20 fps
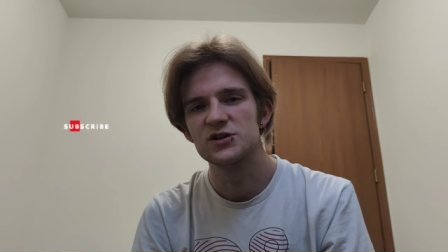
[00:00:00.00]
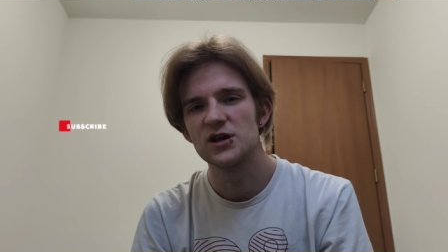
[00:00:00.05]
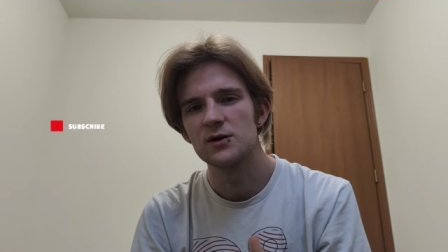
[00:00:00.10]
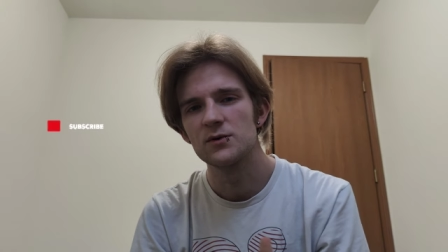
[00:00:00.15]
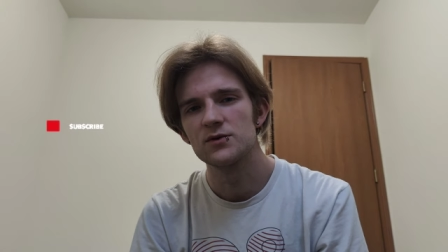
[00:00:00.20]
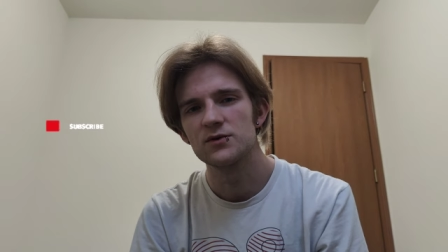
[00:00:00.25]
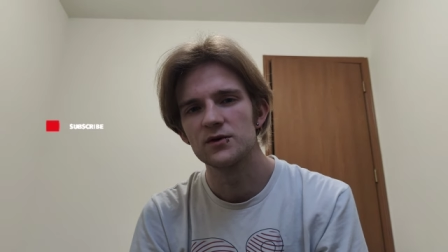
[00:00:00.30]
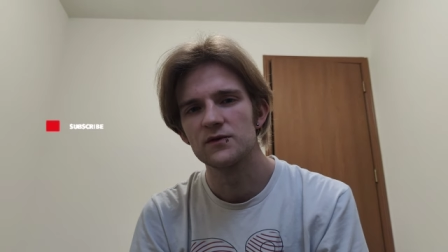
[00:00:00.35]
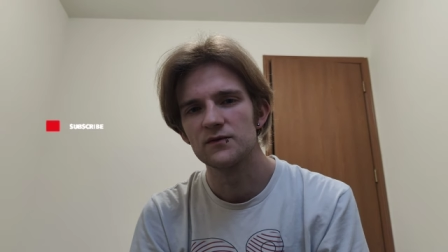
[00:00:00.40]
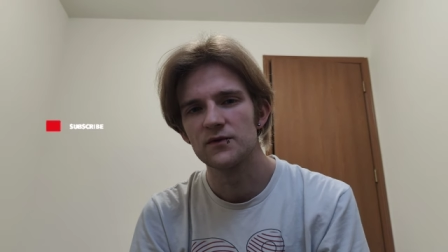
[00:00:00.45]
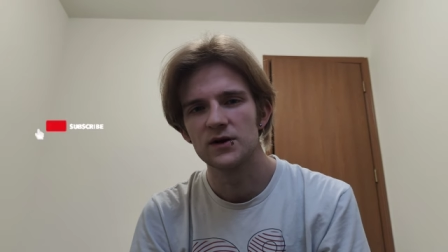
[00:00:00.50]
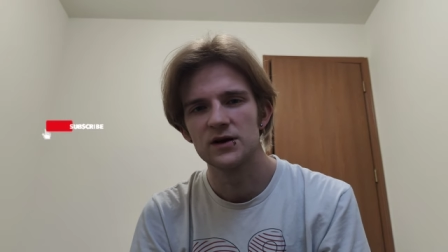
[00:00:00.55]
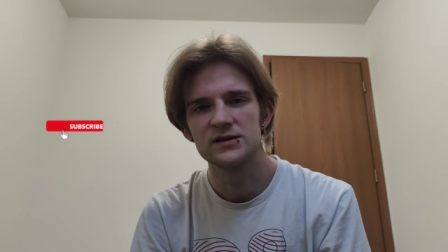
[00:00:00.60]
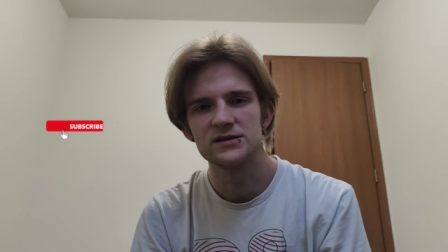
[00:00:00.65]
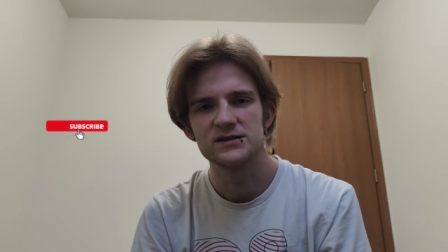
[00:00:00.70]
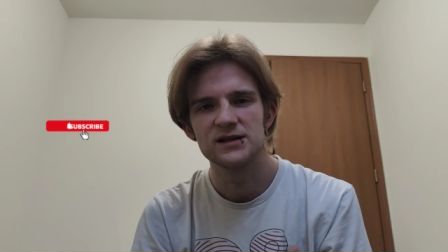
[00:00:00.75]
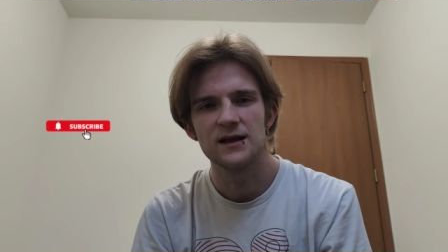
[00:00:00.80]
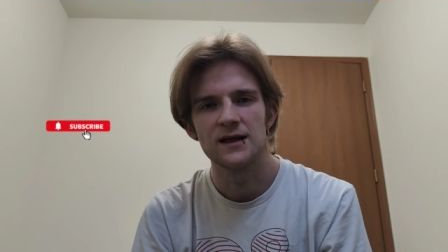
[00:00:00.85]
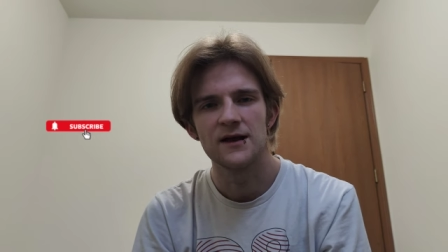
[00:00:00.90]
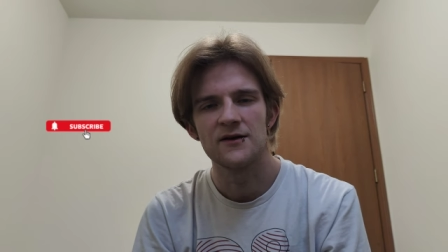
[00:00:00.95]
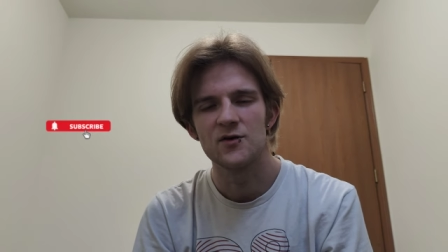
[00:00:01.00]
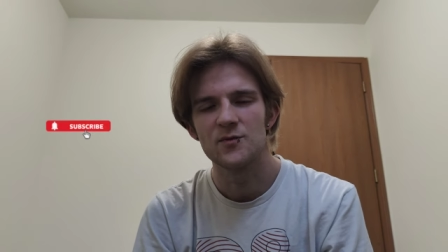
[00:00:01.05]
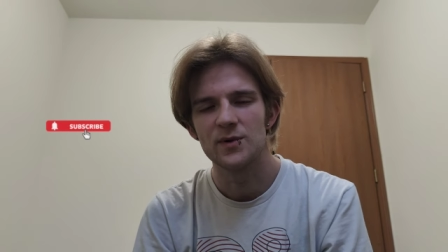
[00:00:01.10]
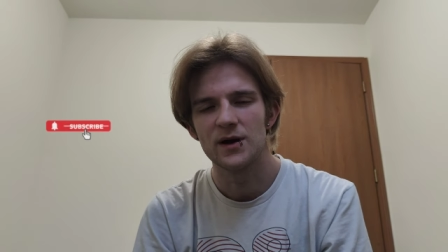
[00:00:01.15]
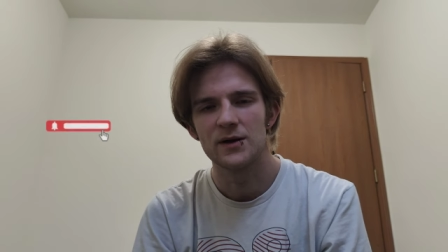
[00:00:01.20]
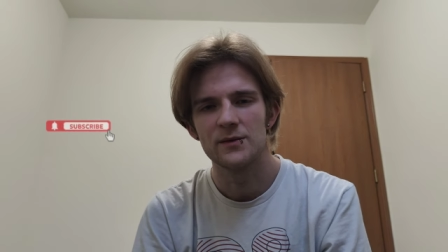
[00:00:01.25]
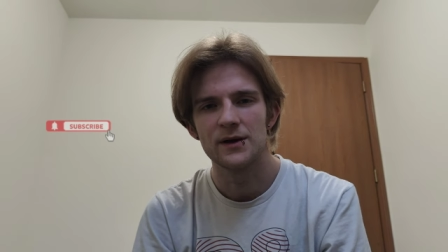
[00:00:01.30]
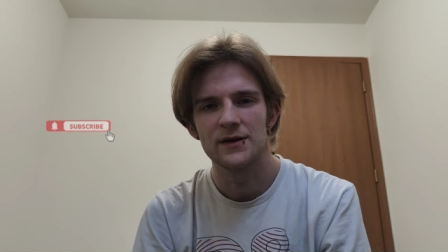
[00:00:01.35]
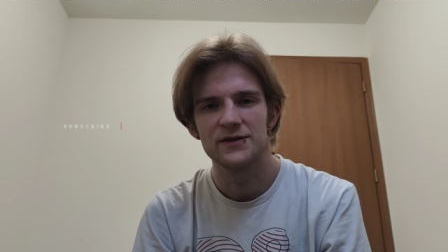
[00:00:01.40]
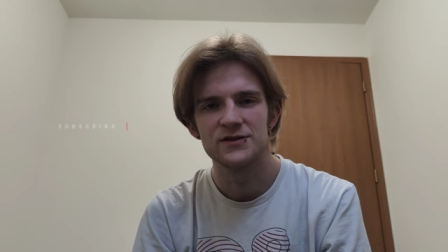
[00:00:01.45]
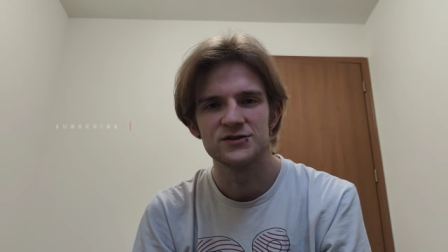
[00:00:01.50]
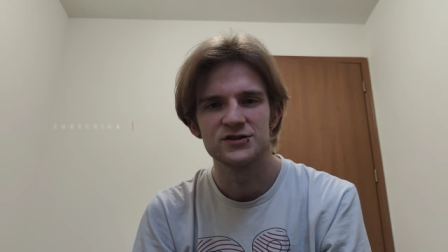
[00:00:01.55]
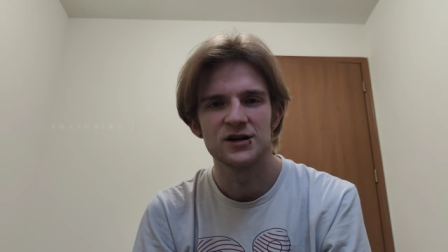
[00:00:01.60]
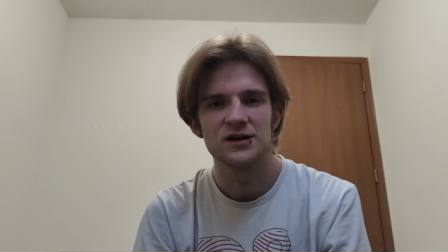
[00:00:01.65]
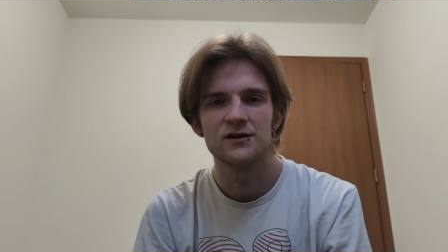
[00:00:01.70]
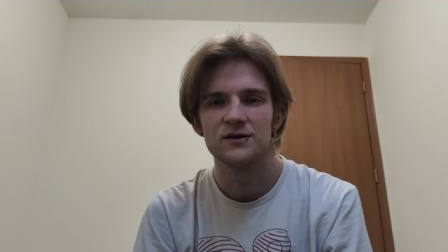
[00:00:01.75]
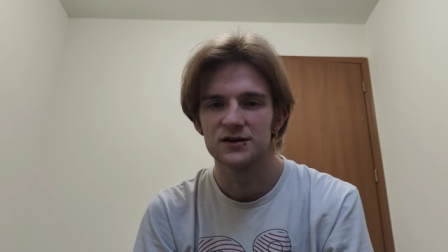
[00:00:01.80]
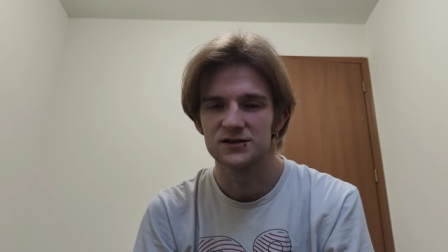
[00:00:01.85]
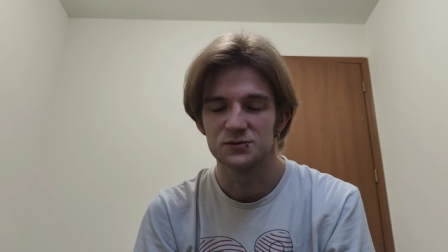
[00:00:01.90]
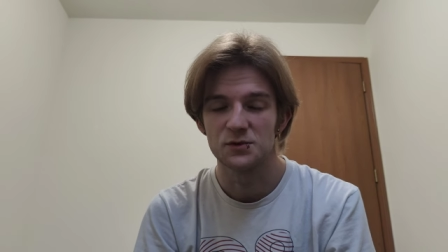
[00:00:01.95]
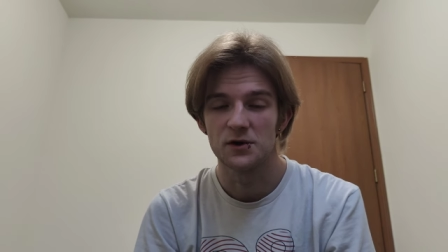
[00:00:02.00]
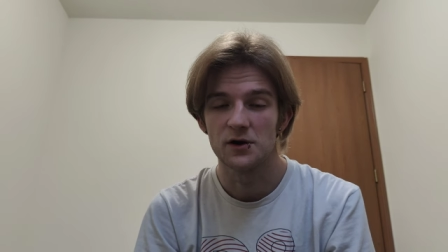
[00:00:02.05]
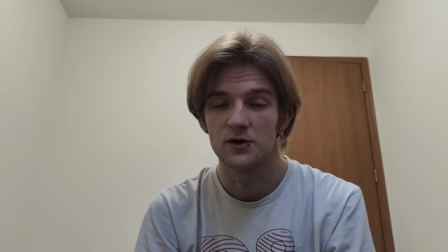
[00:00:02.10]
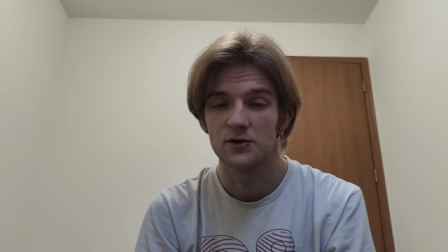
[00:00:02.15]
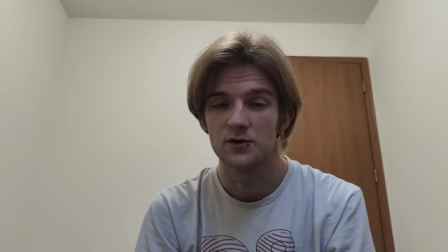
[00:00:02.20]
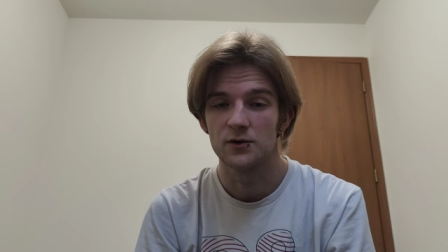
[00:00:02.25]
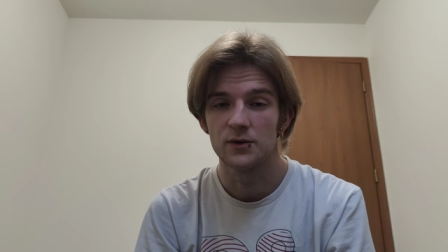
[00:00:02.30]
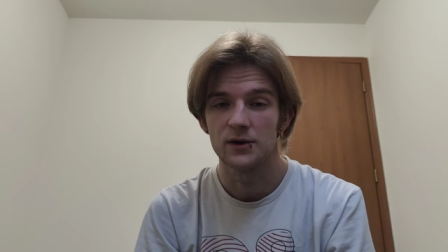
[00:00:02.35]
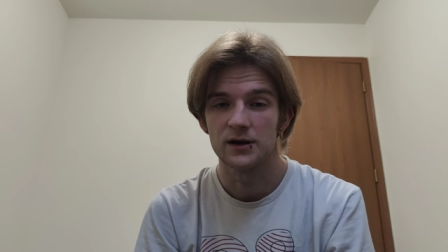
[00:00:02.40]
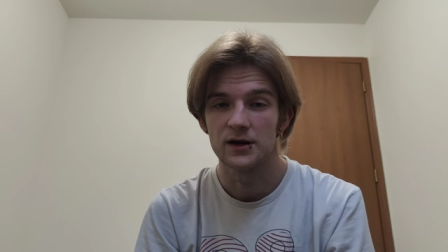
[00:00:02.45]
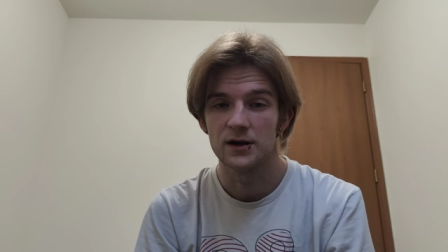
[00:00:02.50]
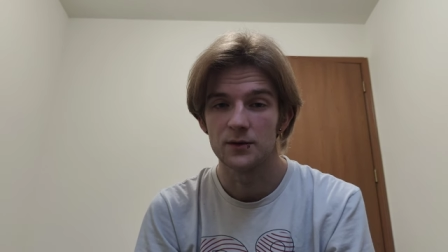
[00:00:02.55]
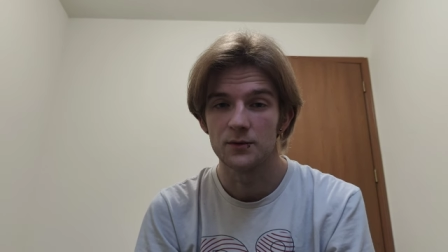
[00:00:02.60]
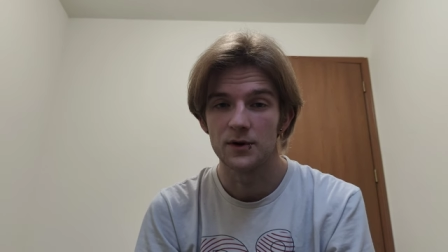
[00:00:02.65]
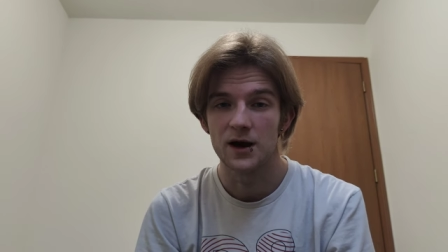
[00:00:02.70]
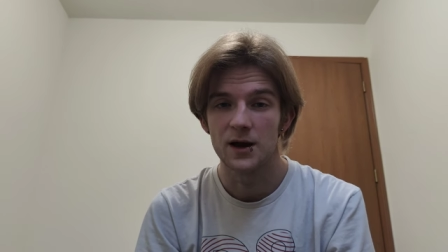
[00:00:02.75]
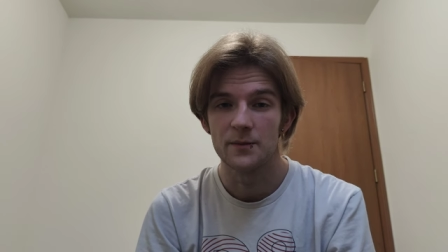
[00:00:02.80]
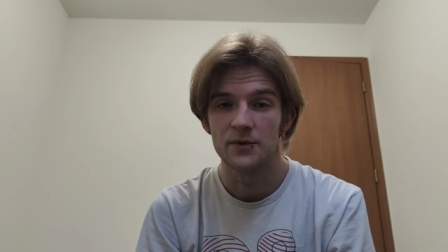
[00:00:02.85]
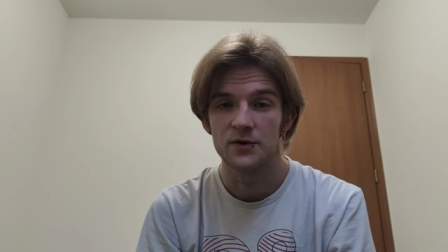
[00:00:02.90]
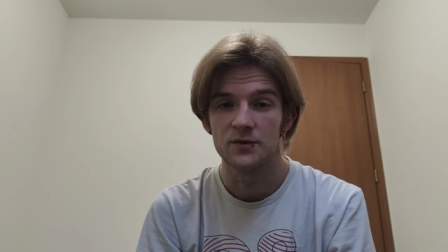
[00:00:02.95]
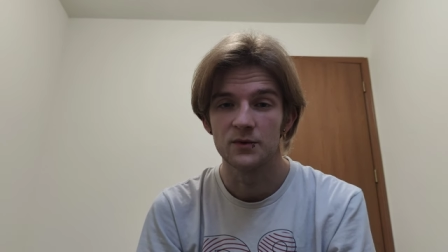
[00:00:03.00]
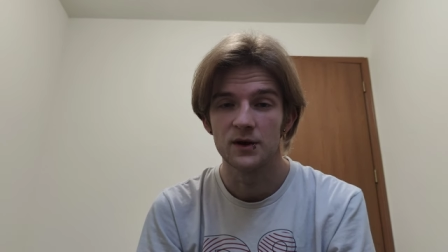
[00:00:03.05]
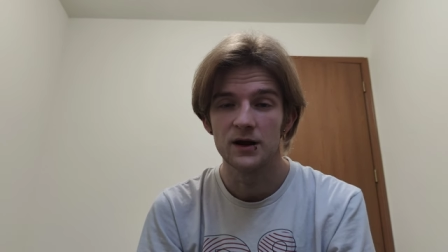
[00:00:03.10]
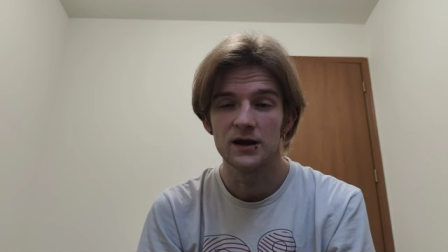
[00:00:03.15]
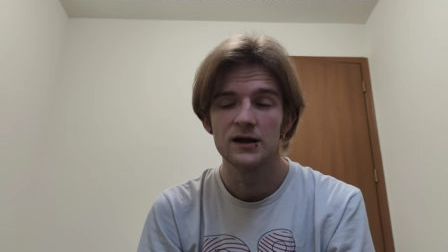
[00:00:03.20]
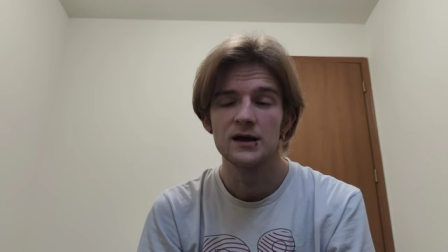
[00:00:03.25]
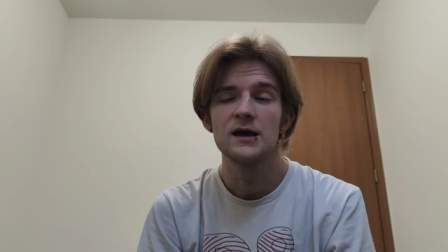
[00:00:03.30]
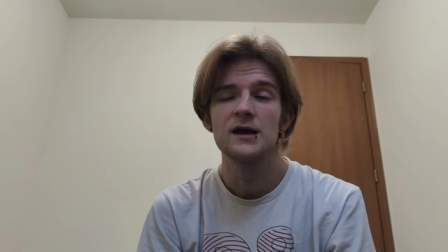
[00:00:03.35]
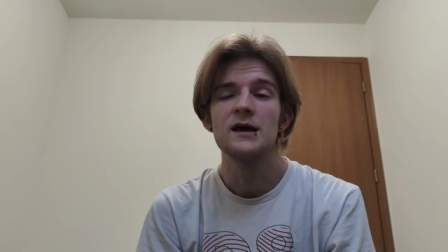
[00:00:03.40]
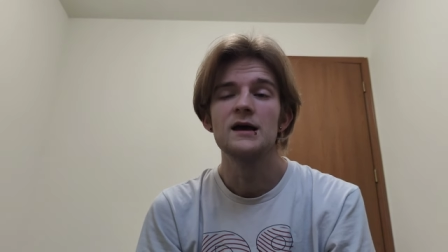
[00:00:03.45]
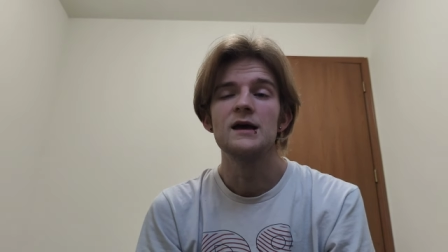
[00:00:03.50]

share with your friends, tell everybody about the channel because we are growing at a rapid rate,